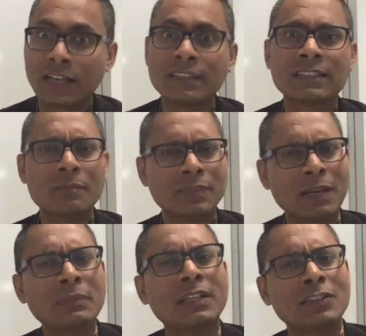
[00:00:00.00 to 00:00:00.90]
and
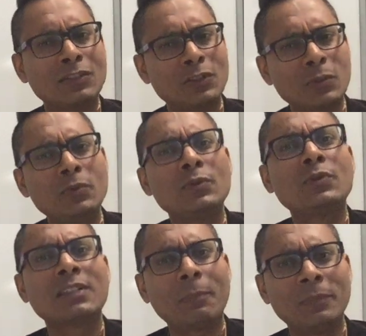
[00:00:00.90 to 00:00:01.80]
sometimes it is used to
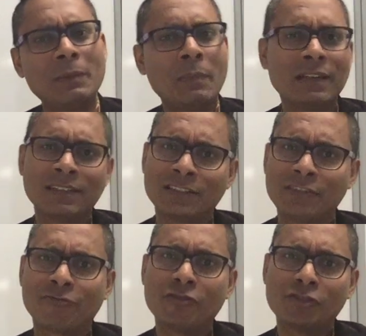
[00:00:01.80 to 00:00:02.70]
supplement this
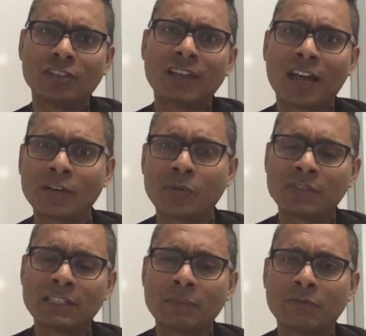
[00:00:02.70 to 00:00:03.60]
differential
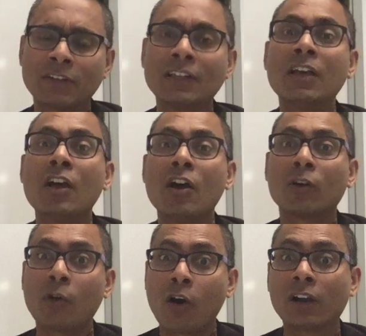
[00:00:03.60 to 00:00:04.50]
diagnosis between
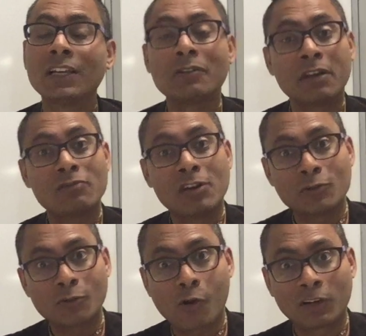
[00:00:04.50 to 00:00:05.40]
cochlear and
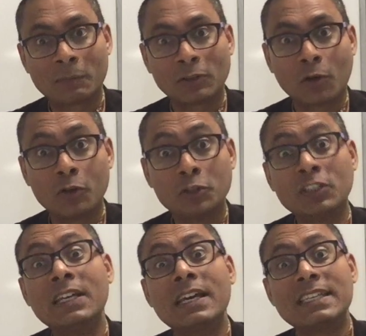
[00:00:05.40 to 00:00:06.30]
retrocochlear pathology,